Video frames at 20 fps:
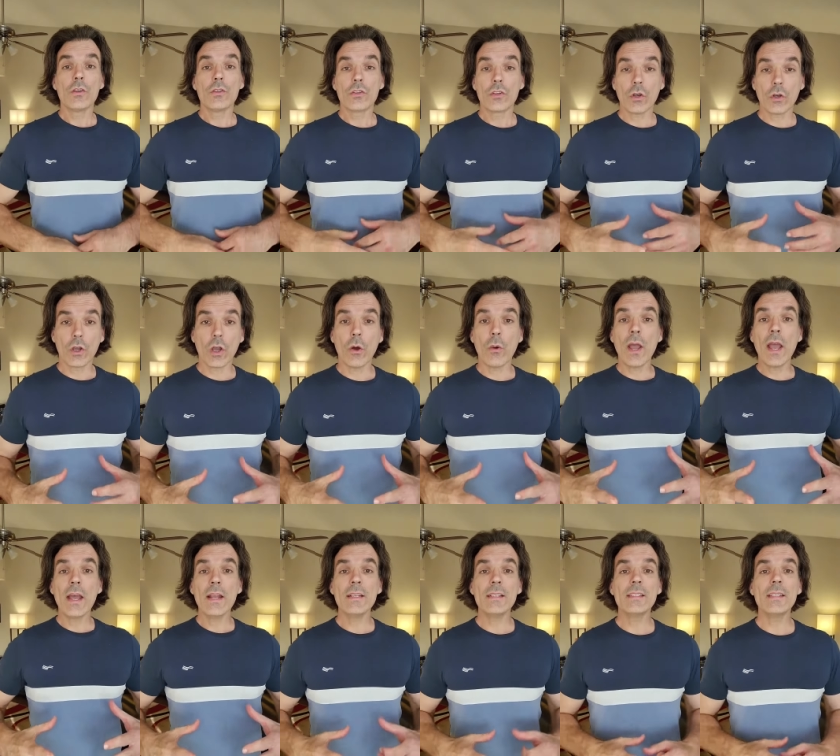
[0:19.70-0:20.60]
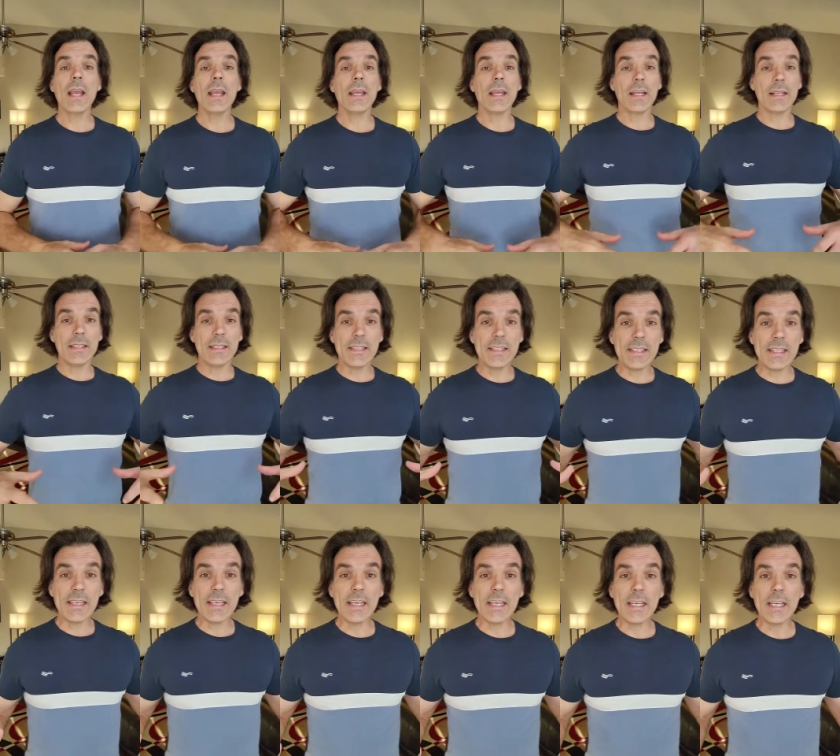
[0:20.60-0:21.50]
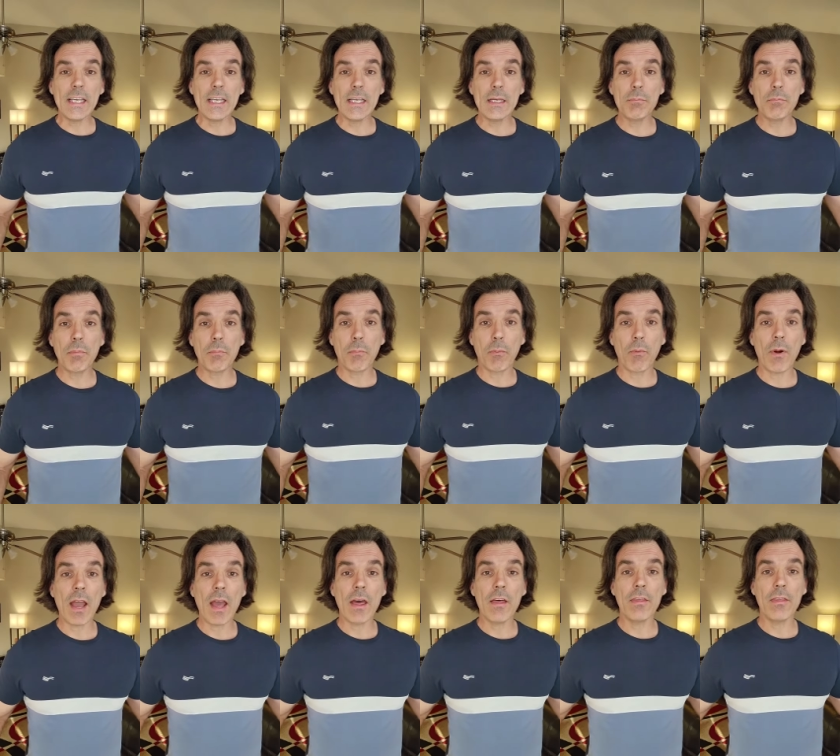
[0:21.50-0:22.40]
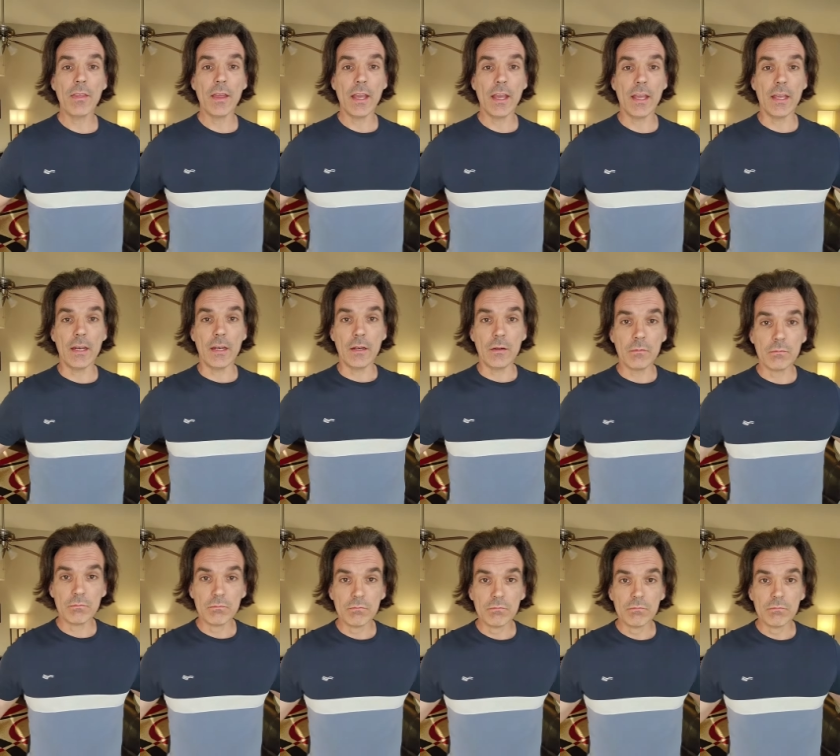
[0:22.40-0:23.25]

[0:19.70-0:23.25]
so go ahead and take a deep breath in.